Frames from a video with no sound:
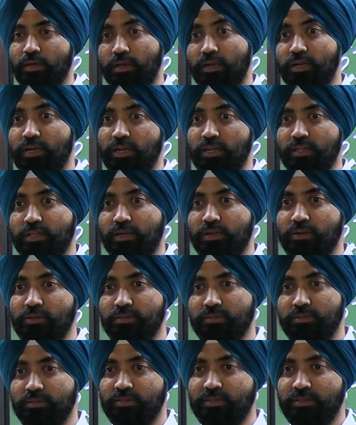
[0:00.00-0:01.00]
Intelligent, no?
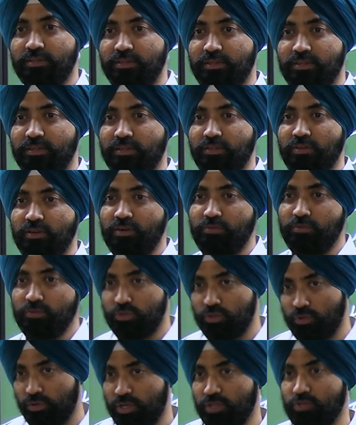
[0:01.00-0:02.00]
You have to
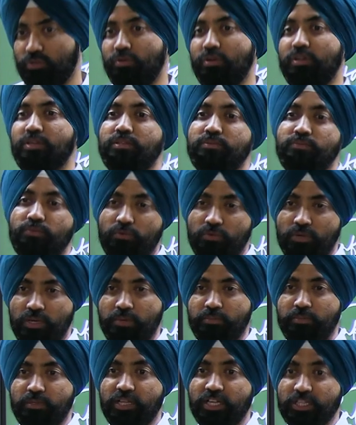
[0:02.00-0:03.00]
showcase only few
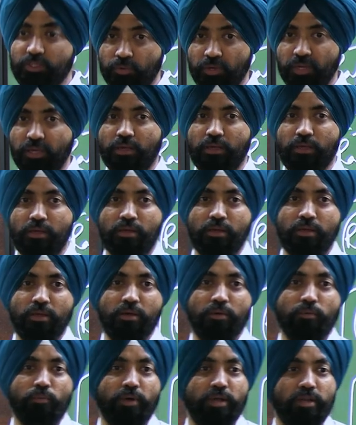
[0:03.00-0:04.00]
diamonds. That's why
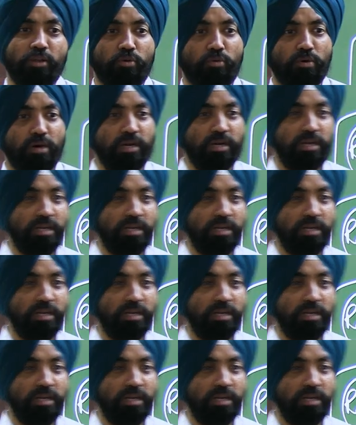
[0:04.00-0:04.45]
when you are